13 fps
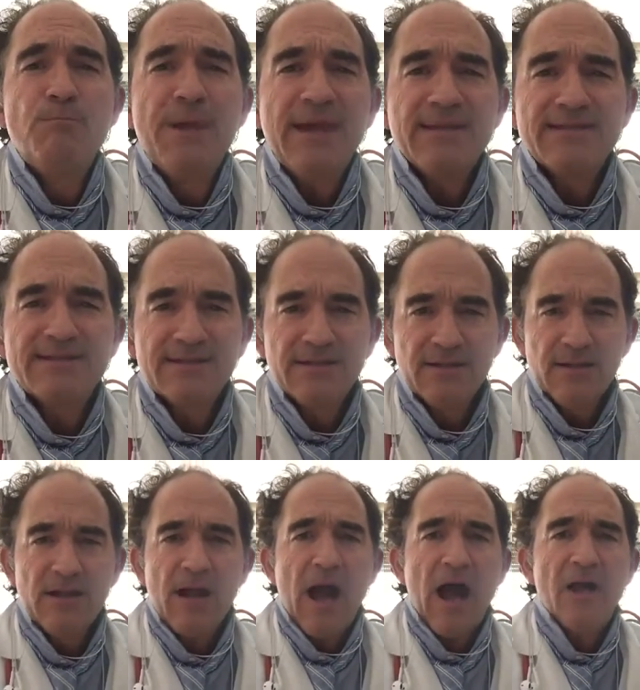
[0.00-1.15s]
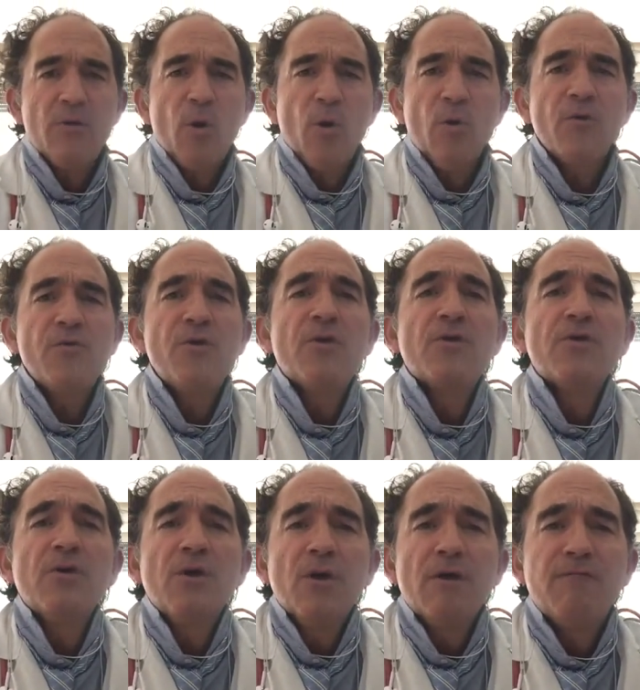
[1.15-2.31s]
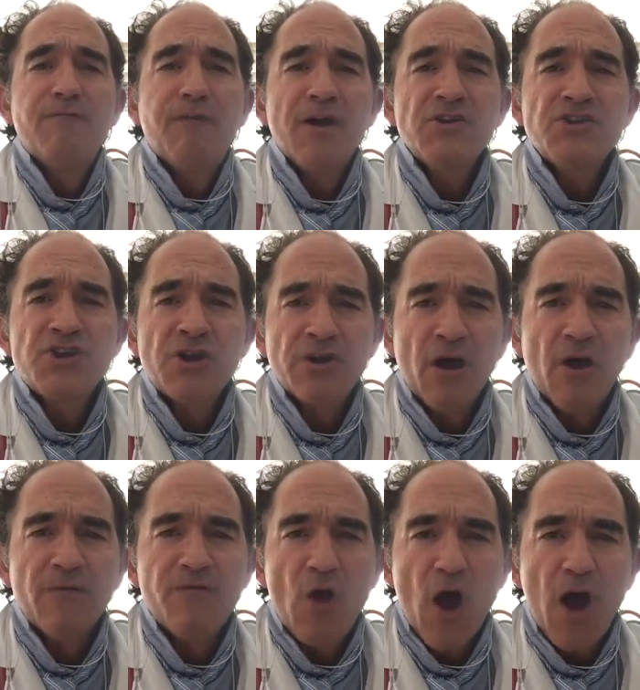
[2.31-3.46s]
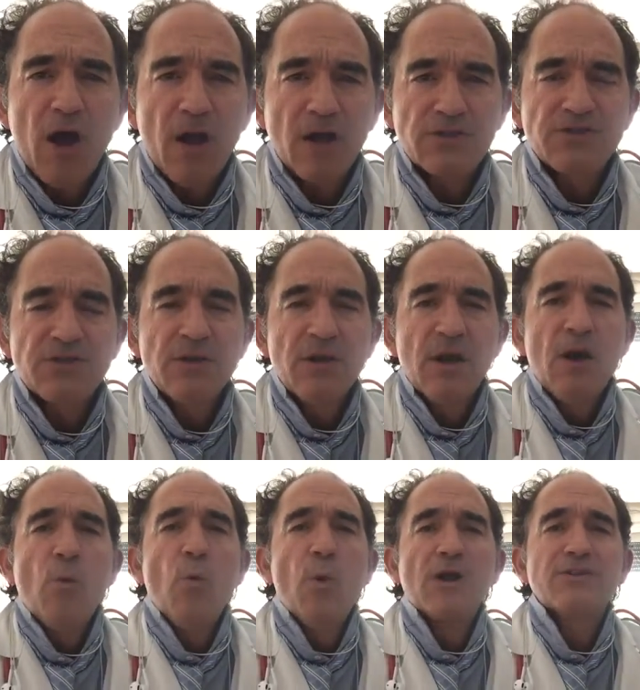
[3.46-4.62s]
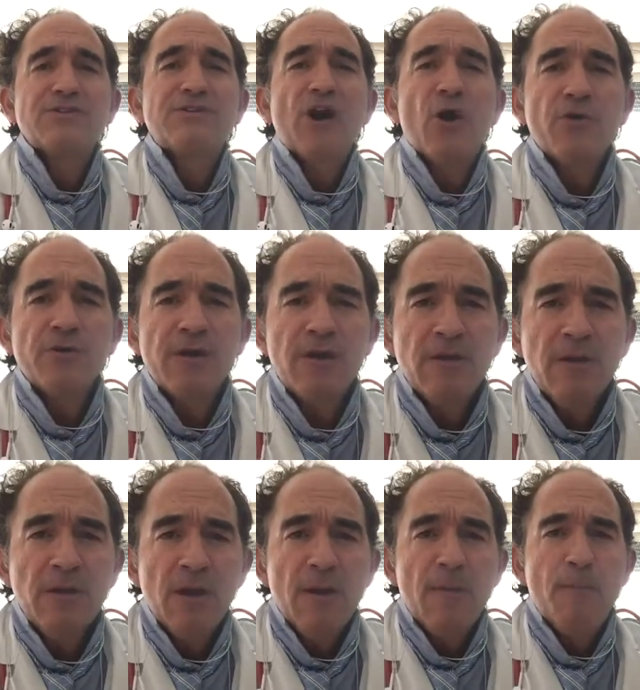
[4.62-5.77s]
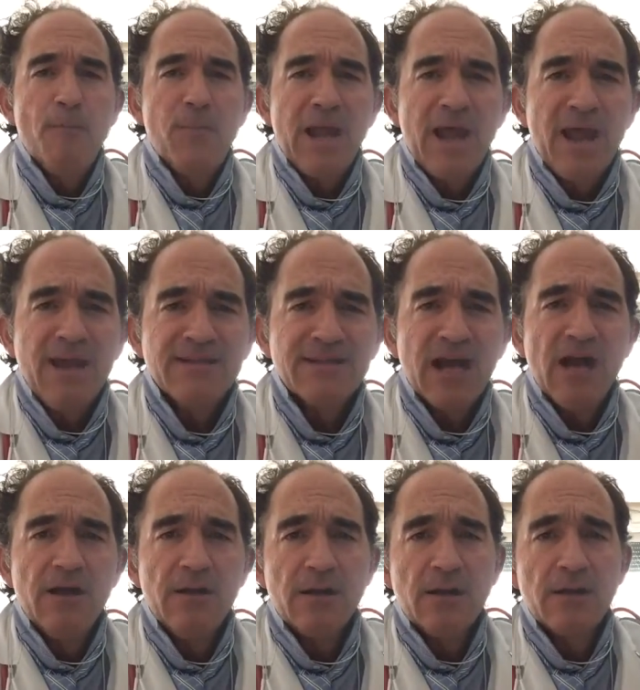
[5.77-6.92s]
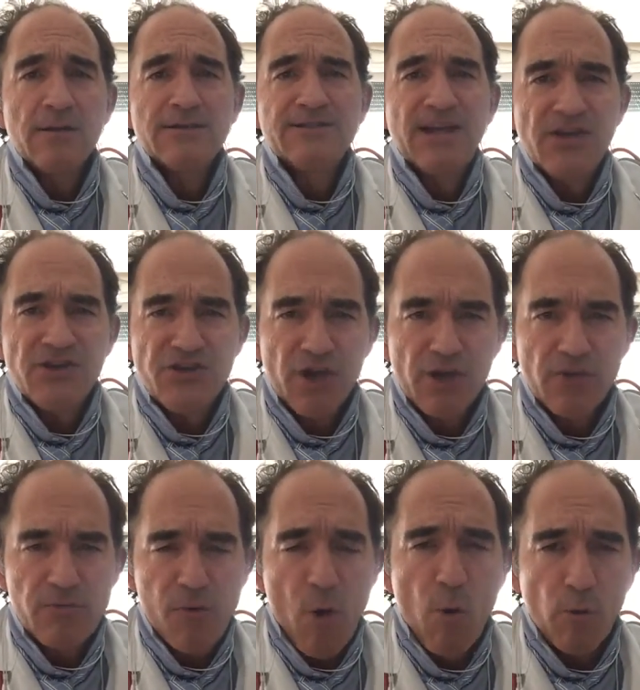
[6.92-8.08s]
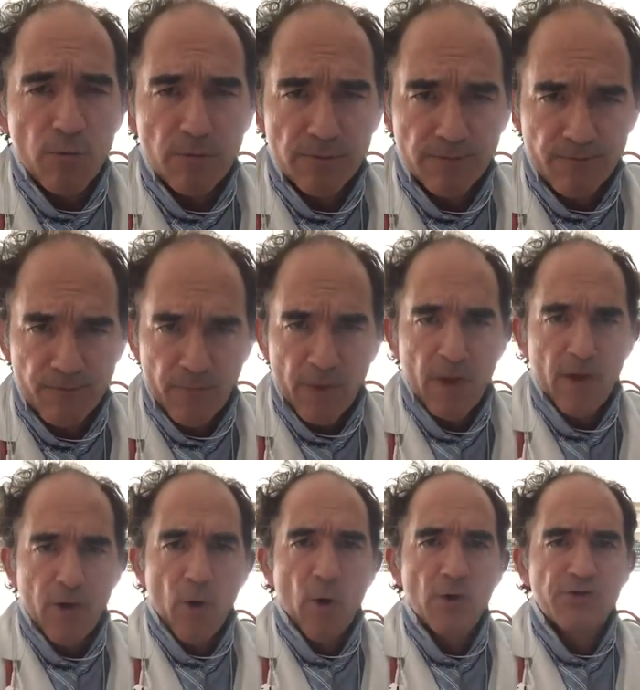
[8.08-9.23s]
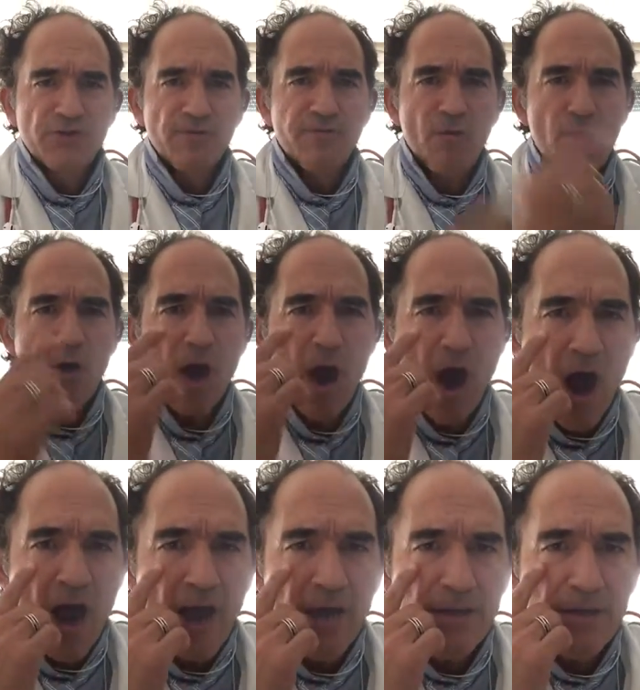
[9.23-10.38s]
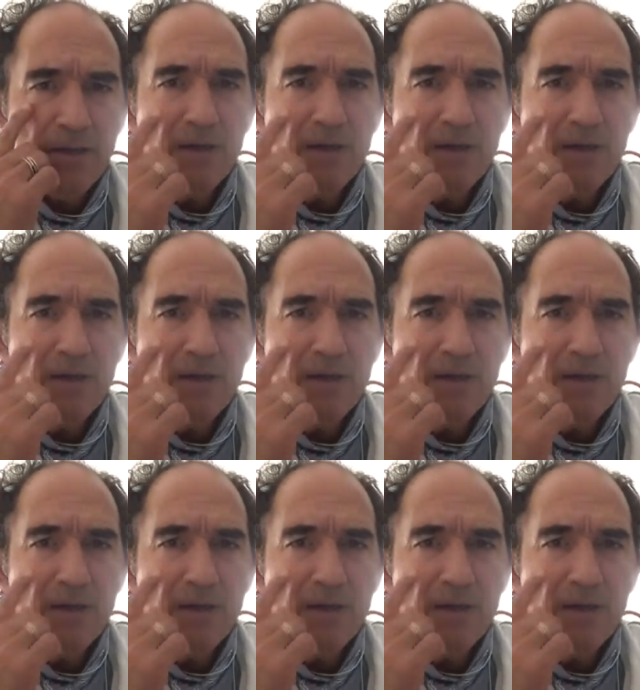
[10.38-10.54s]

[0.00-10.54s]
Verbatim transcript: beats, and other function of the heart where taurine plays an essential role. Also for the eye,